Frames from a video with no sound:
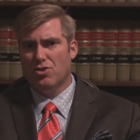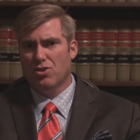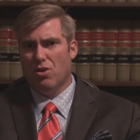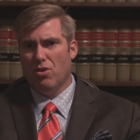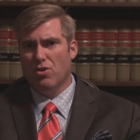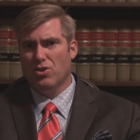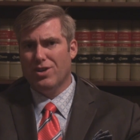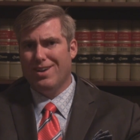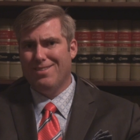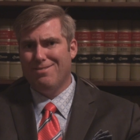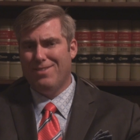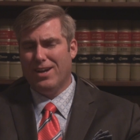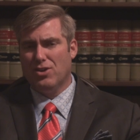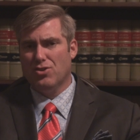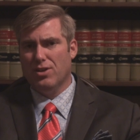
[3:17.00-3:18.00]
charge
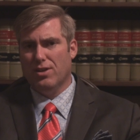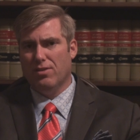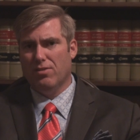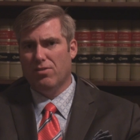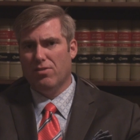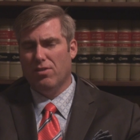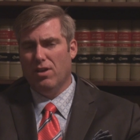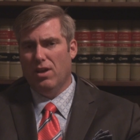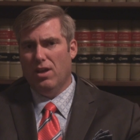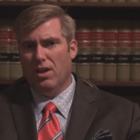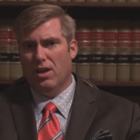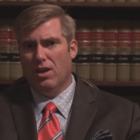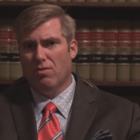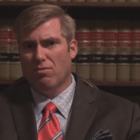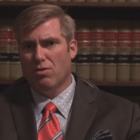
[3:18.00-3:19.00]
convictions
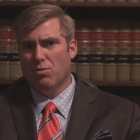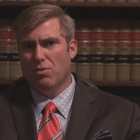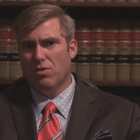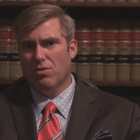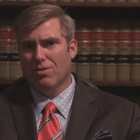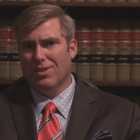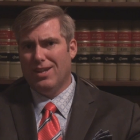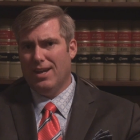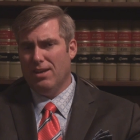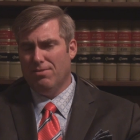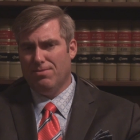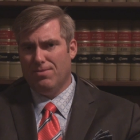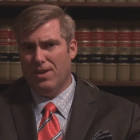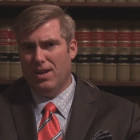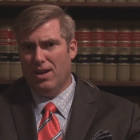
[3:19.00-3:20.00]
can ruin your
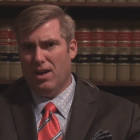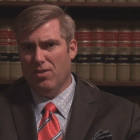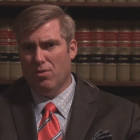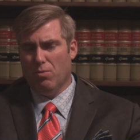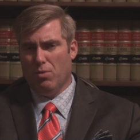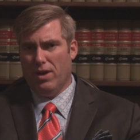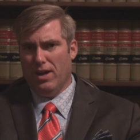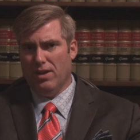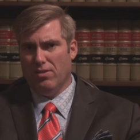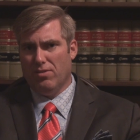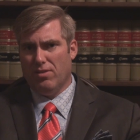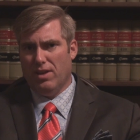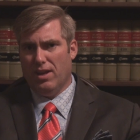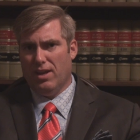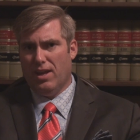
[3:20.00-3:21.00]
life in other
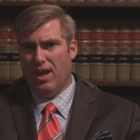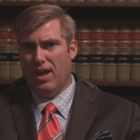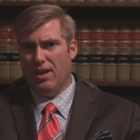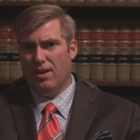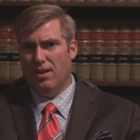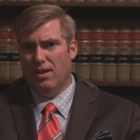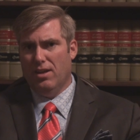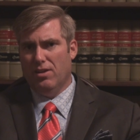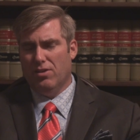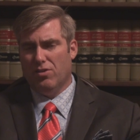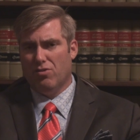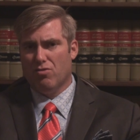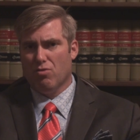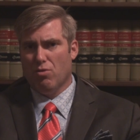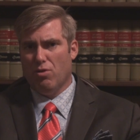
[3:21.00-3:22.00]
ways. It can
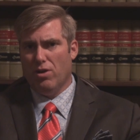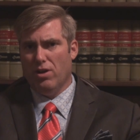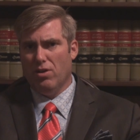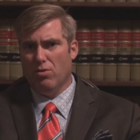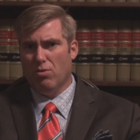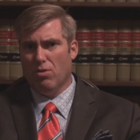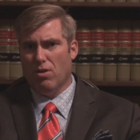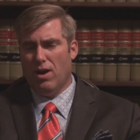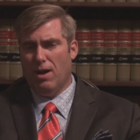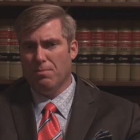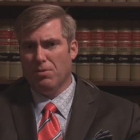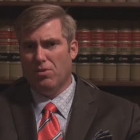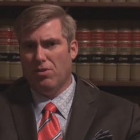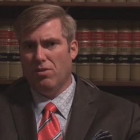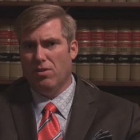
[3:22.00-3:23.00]
destroy your
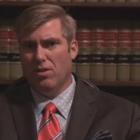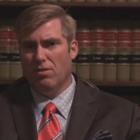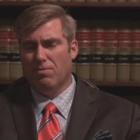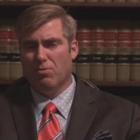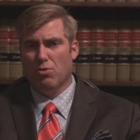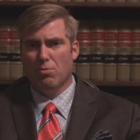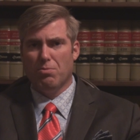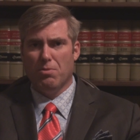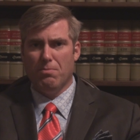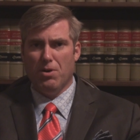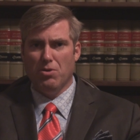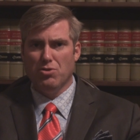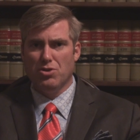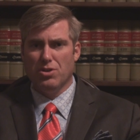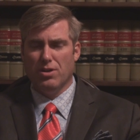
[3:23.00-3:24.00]
opportunity for
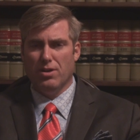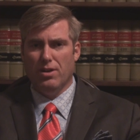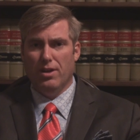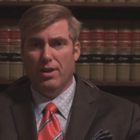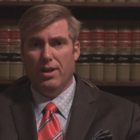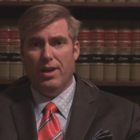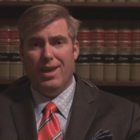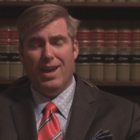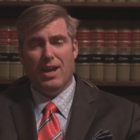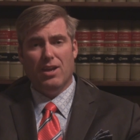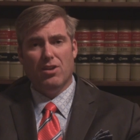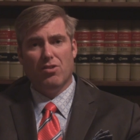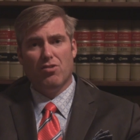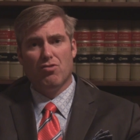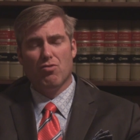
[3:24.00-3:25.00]
promotion. It
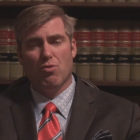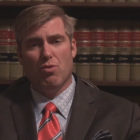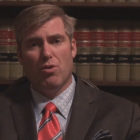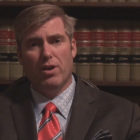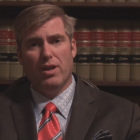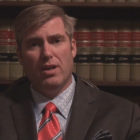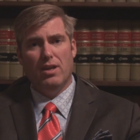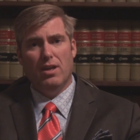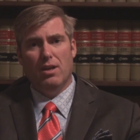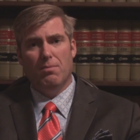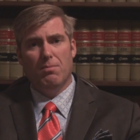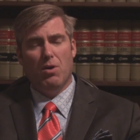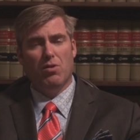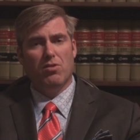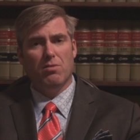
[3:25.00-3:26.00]
can destroy,
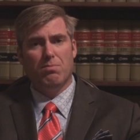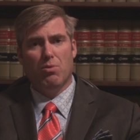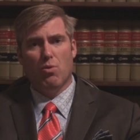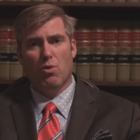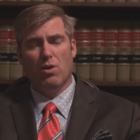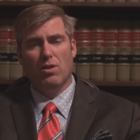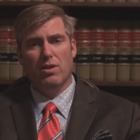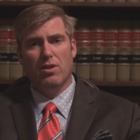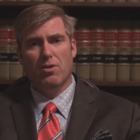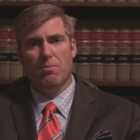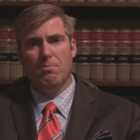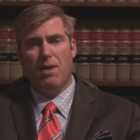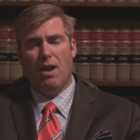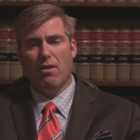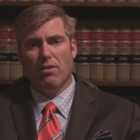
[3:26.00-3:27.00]
most importantly,
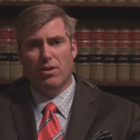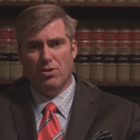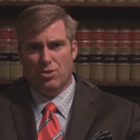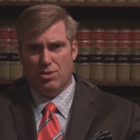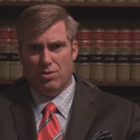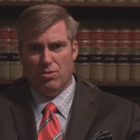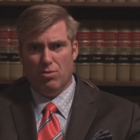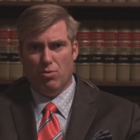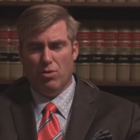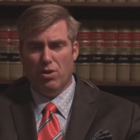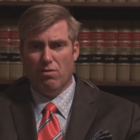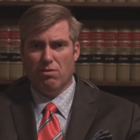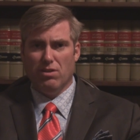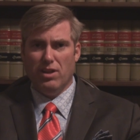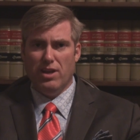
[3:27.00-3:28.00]
your marriage
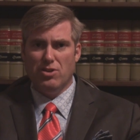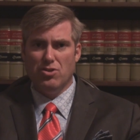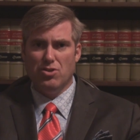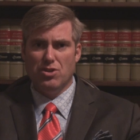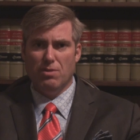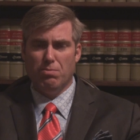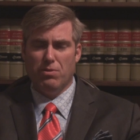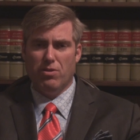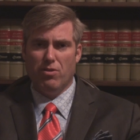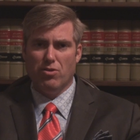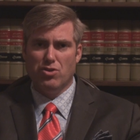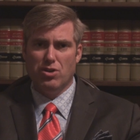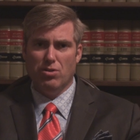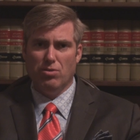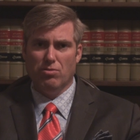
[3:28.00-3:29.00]
or your relationship with
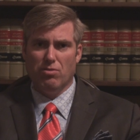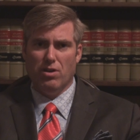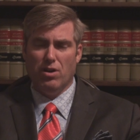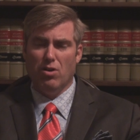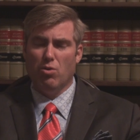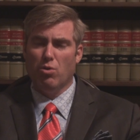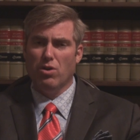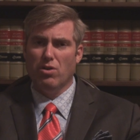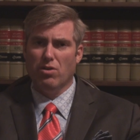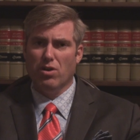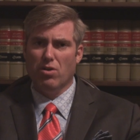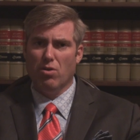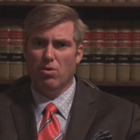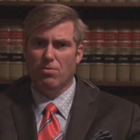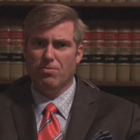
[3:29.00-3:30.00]
your children or
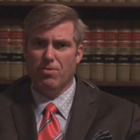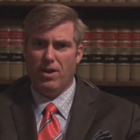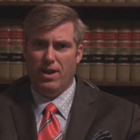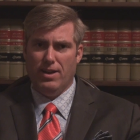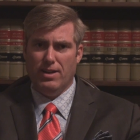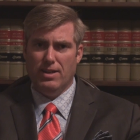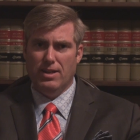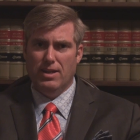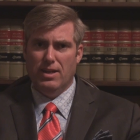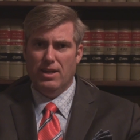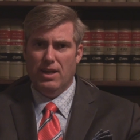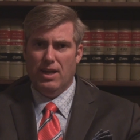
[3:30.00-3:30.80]
your girlfriend.